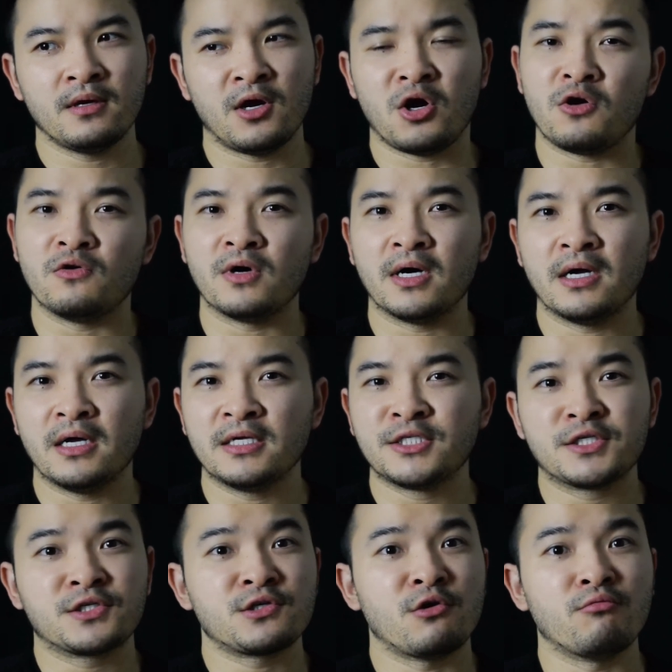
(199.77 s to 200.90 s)
oh,
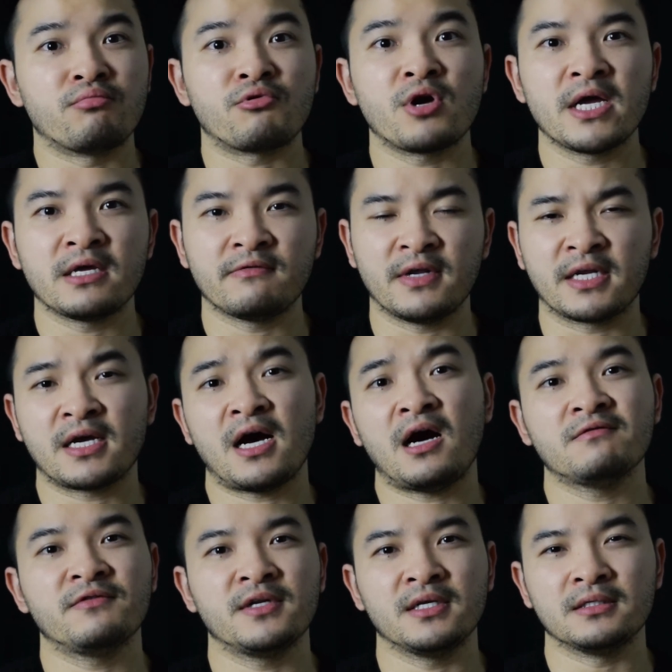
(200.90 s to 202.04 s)
she's so brave and
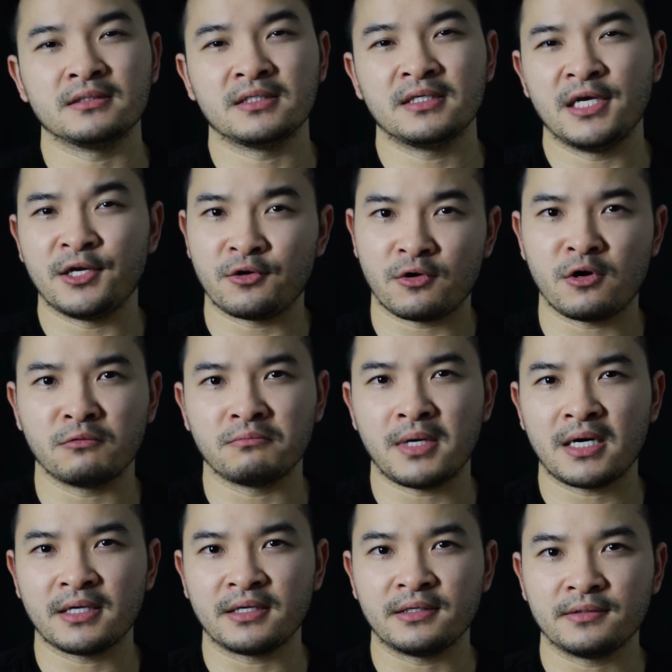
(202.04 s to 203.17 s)
confident in her own
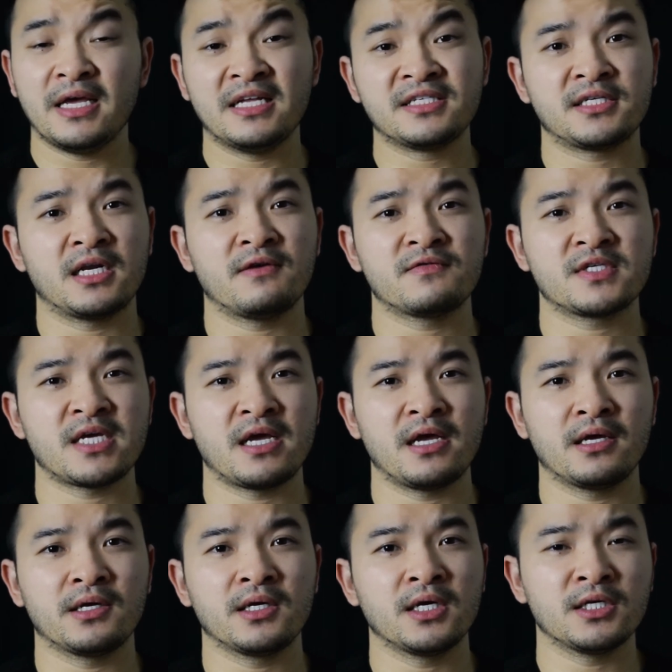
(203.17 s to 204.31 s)
body. Instead of
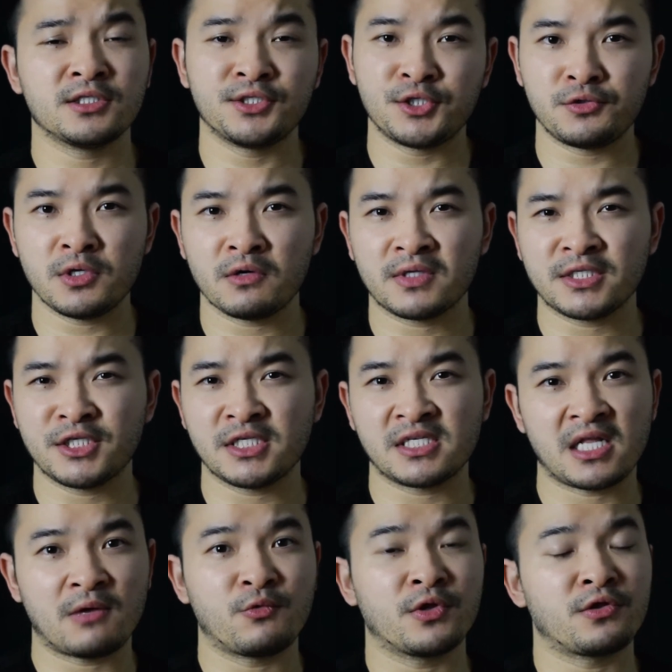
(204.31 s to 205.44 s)
saying, did you know that she
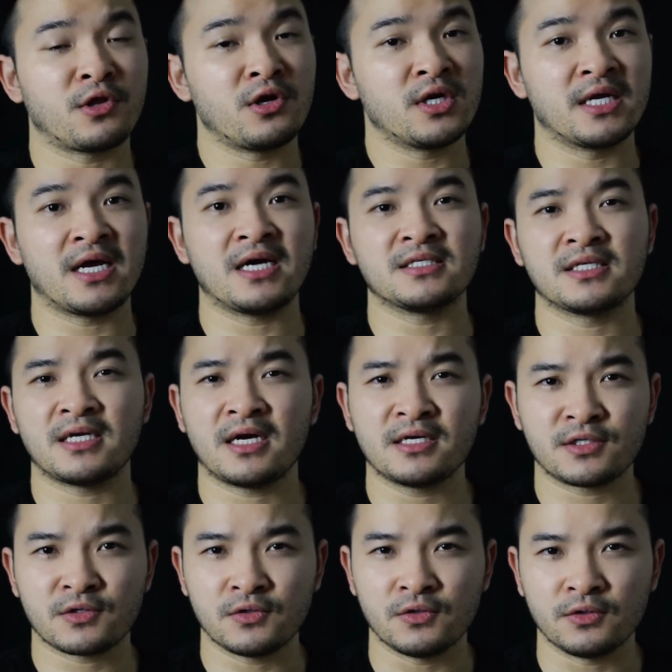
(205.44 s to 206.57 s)
slept with thirty guys in high
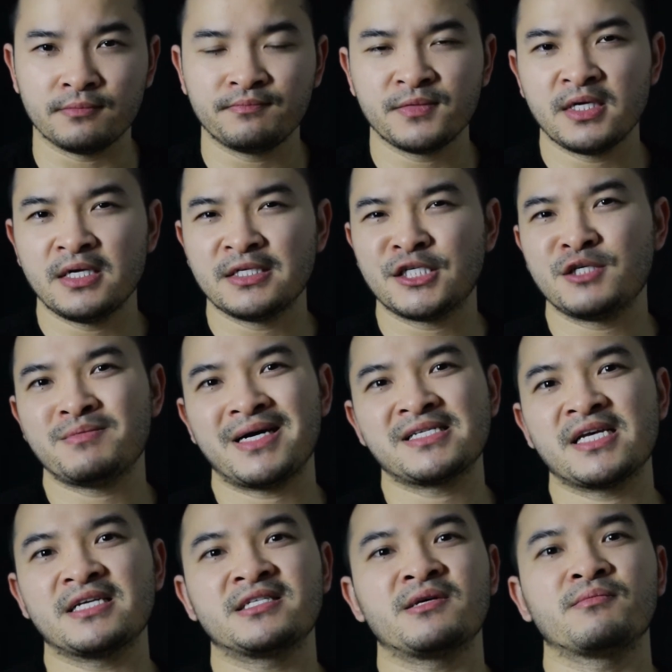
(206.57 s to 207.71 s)
school? She might
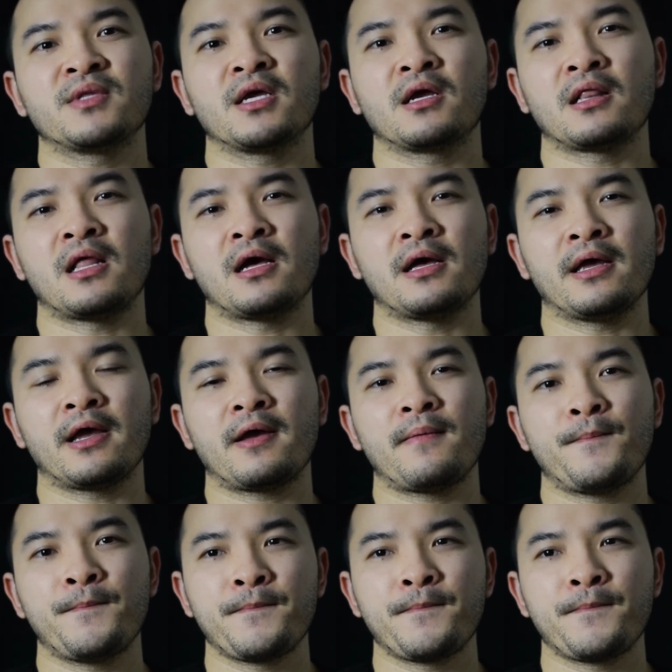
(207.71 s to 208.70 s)
say something like,